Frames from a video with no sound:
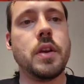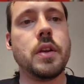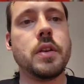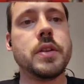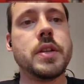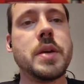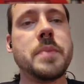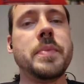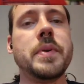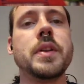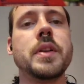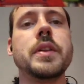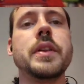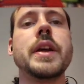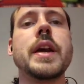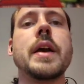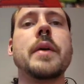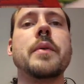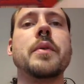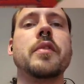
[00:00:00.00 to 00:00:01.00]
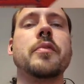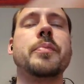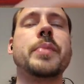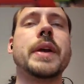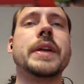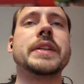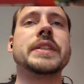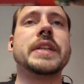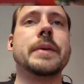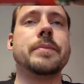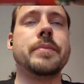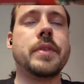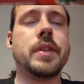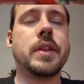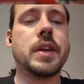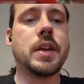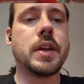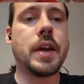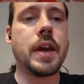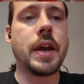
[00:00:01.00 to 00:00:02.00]
Typically I would have picked up
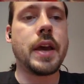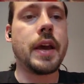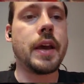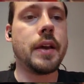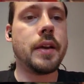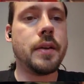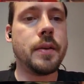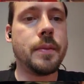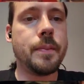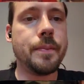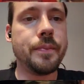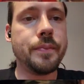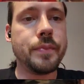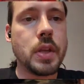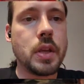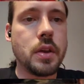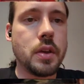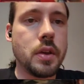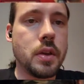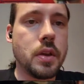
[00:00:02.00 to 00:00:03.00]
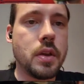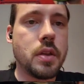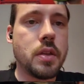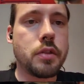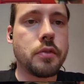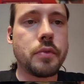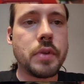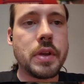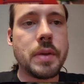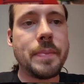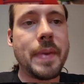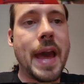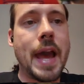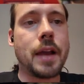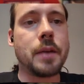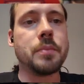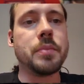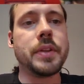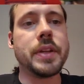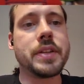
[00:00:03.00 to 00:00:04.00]
the
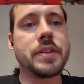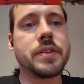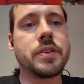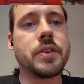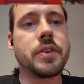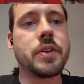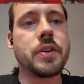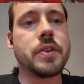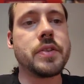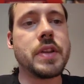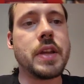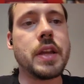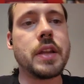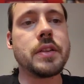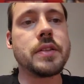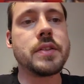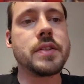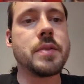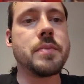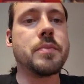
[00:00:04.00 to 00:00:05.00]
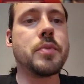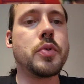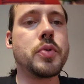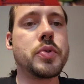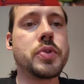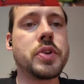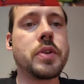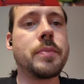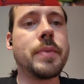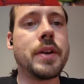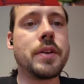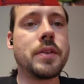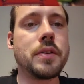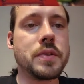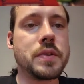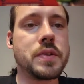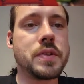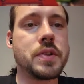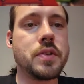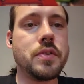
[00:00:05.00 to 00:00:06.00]
3-pack blisters and some booster
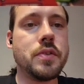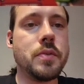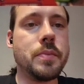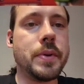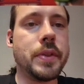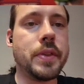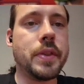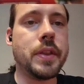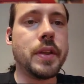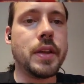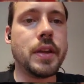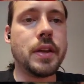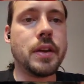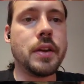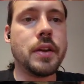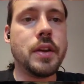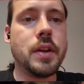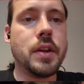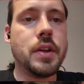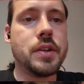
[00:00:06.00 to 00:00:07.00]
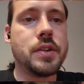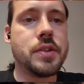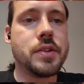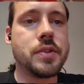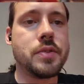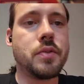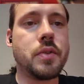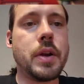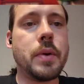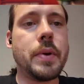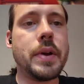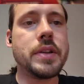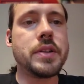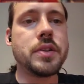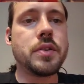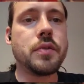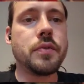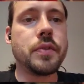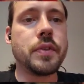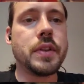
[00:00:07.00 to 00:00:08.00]
bundles too, but the store I went
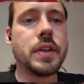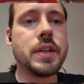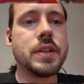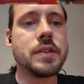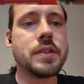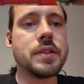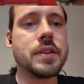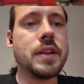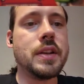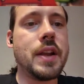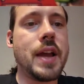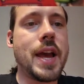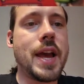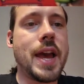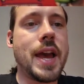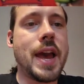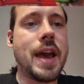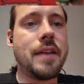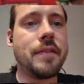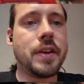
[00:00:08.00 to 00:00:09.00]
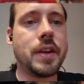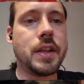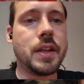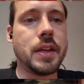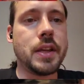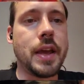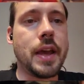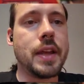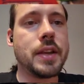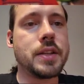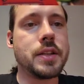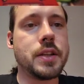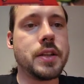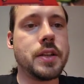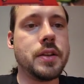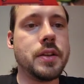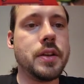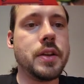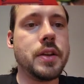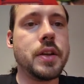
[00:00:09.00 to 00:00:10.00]
to for these did not have any yet.
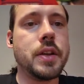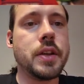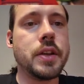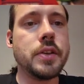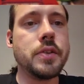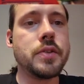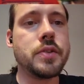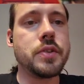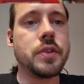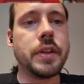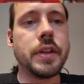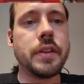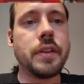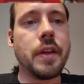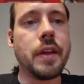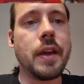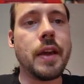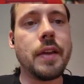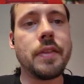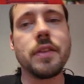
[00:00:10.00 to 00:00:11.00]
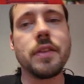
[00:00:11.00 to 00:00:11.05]
Usually they get